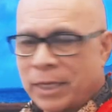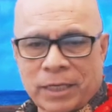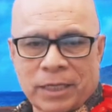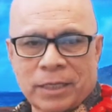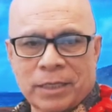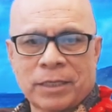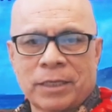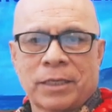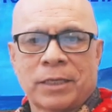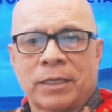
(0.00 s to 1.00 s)
here,
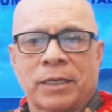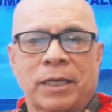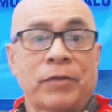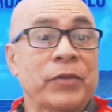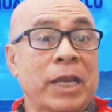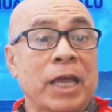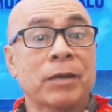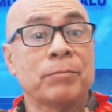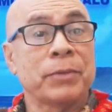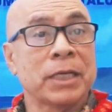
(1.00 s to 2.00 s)
if it
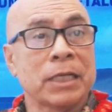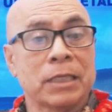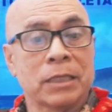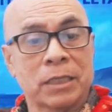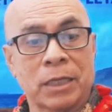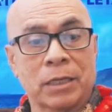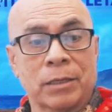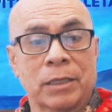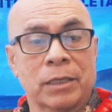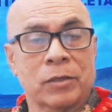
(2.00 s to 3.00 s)
hadn't
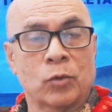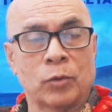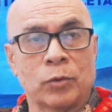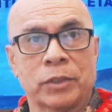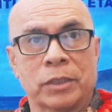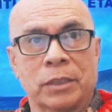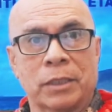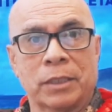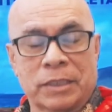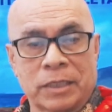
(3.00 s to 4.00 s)
been called
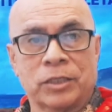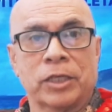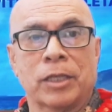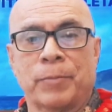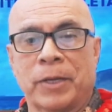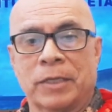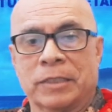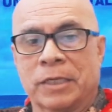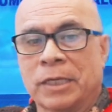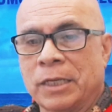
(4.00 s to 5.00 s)
as such in the
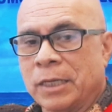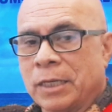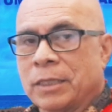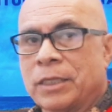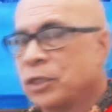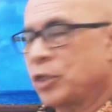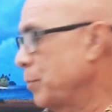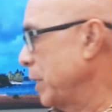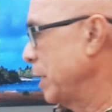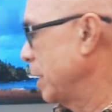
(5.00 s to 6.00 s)
past, this should
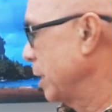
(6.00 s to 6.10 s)
be